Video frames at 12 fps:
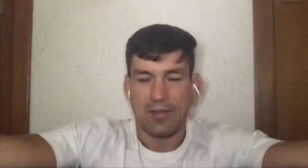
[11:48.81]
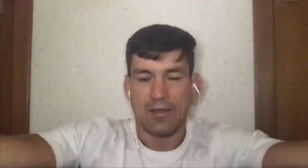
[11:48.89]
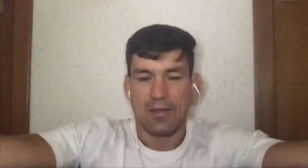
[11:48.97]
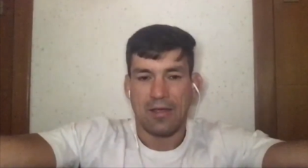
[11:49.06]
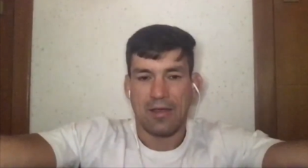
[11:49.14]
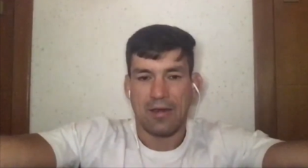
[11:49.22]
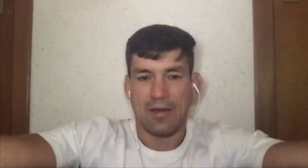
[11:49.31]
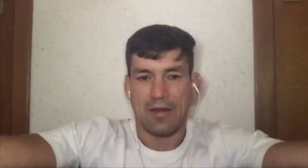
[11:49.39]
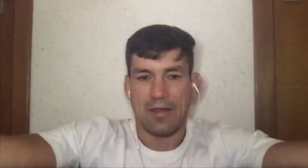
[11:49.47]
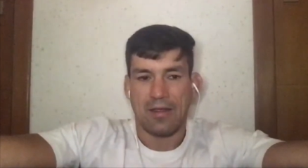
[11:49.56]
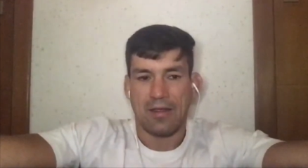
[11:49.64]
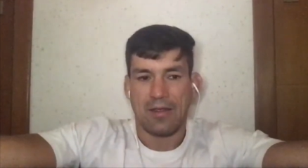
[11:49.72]
and
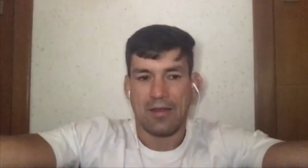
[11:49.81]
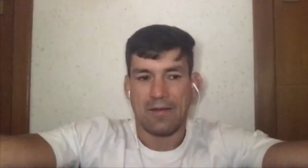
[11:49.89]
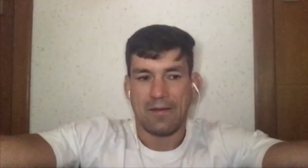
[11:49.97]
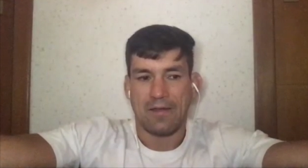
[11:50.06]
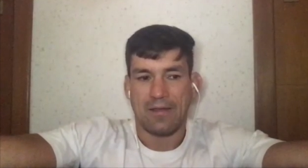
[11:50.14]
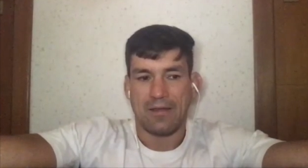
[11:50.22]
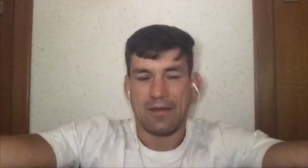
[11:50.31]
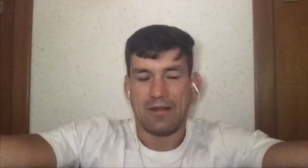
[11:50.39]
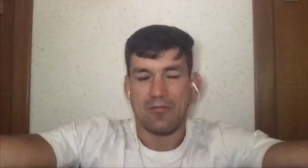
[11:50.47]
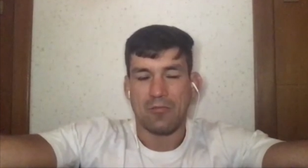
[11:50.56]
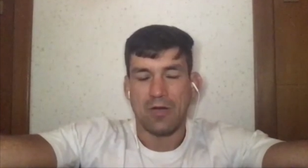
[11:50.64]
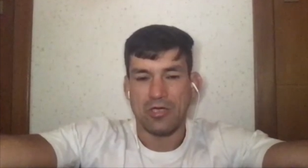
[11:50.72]
and and that
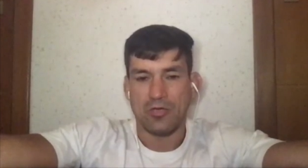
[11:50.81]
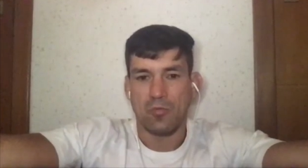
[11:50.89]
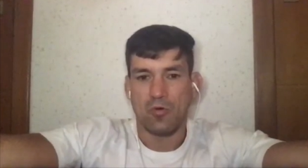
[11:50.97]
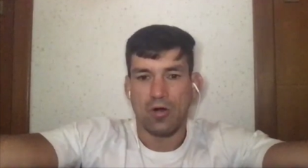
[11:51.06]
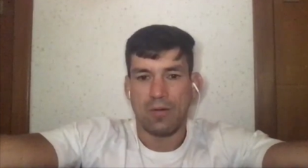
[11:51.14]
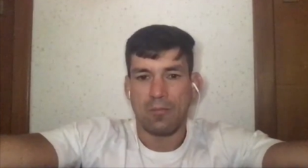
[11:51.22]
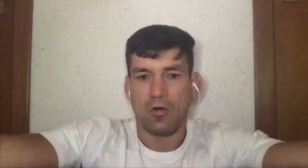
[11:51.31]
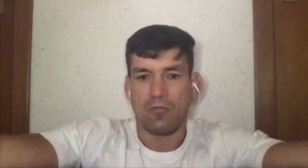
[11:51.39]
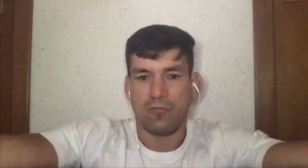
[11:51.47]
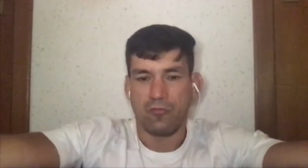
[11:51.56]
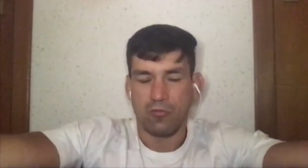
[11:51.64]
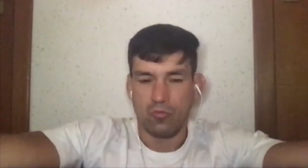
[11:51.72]
is much more about
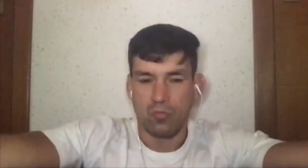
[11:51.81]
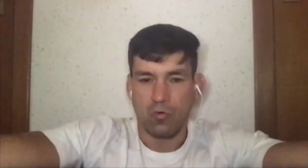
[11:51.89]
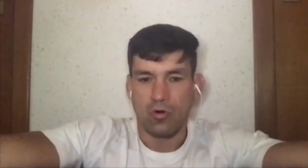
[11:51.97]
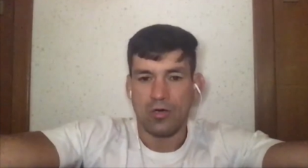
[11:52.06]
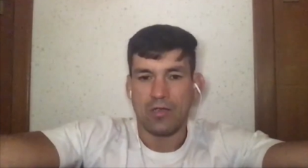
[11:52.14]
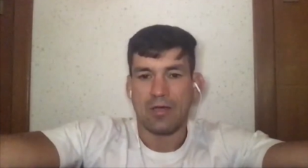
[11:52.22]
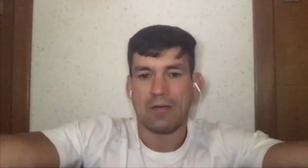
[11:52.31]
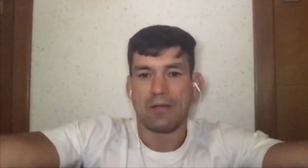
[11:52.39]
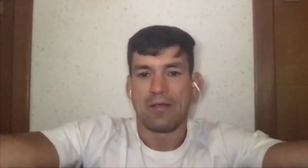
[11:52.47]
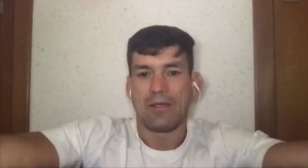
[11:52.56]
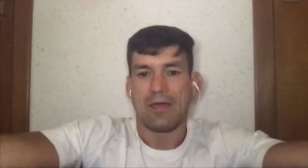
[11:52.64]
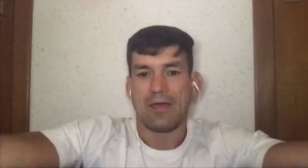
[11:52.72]
footwork and,
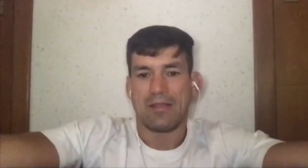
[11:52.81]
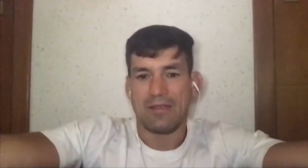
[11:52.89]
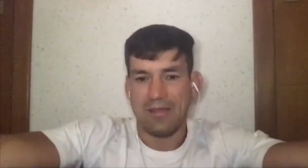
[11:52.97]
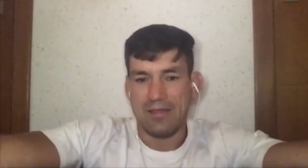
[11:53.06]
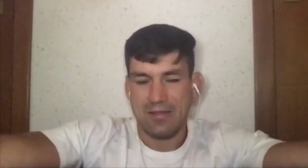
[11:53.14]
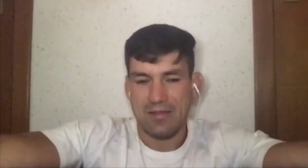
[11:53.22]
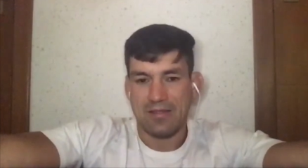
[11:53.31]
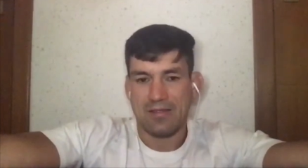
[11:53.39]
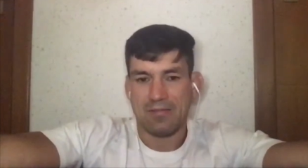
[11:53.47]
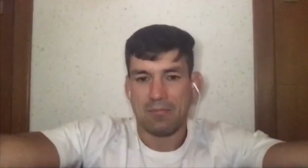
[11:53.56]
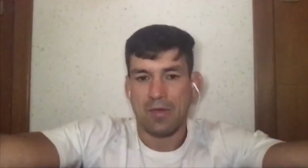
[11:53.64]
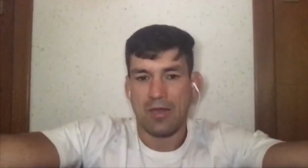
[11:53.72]
and
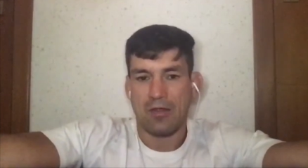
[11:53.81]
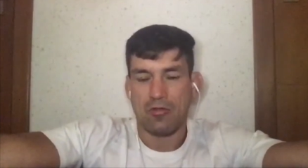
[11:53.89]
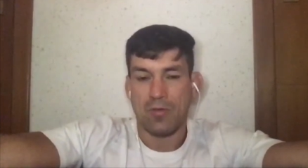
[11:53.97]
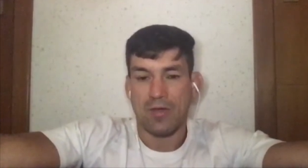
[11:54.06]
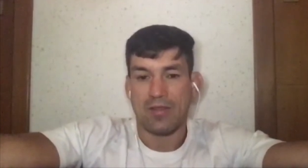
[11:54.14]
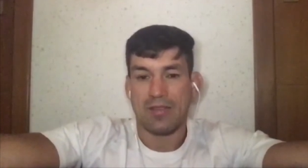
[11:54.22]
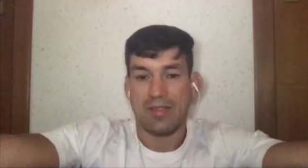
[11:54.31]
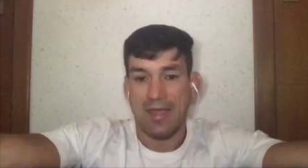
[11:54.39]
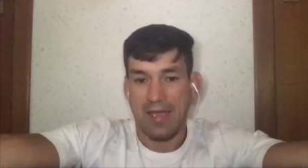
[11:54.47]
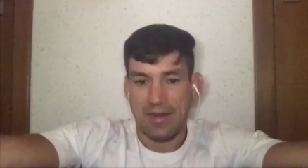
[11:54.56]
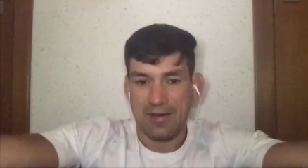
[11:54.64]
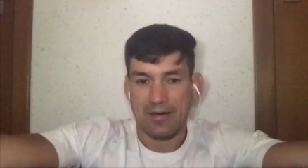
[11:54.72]
distance management
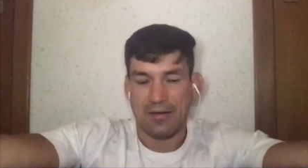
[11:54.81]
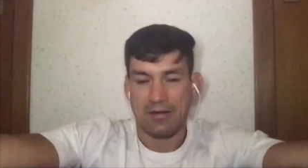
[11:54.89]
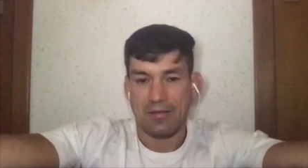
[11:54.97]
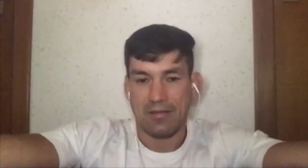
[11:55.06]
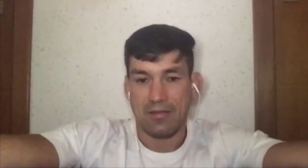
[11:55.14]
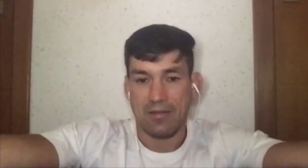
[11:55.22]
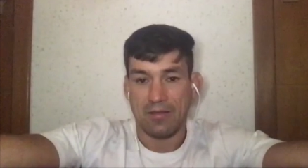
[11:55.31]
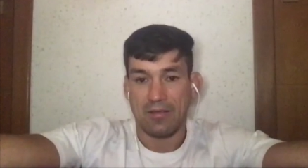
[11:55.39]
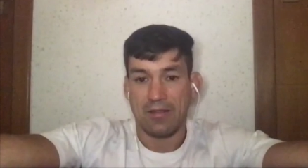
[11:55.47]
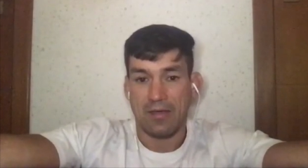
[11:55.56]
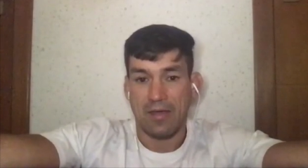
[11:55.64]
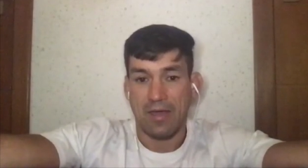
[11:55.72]
than the
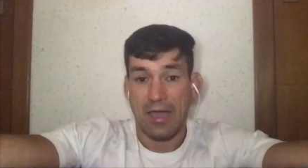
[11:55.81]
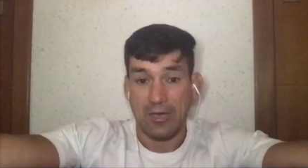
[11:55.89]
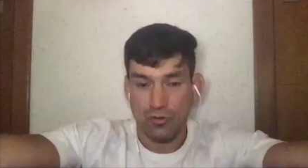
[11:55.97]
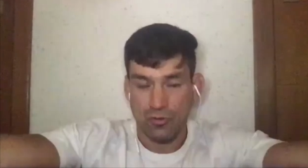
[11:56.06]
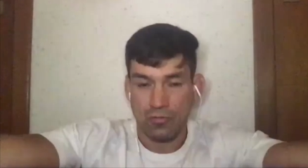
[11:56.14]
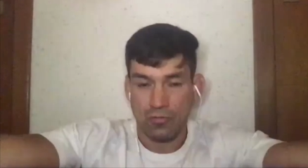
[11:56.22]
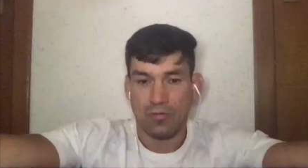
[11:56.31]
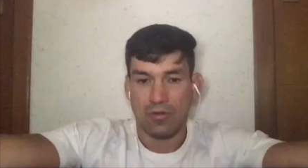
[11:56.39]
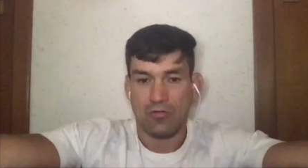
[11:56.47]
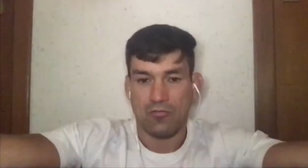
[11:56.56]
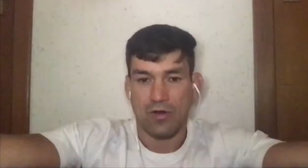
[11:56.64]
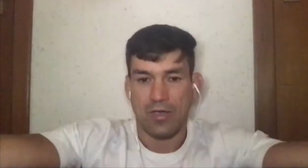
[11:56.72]
the actual
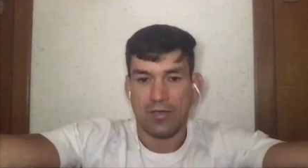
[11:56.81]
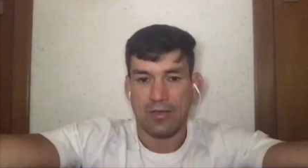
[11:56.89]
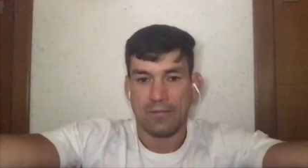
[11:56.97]
striking.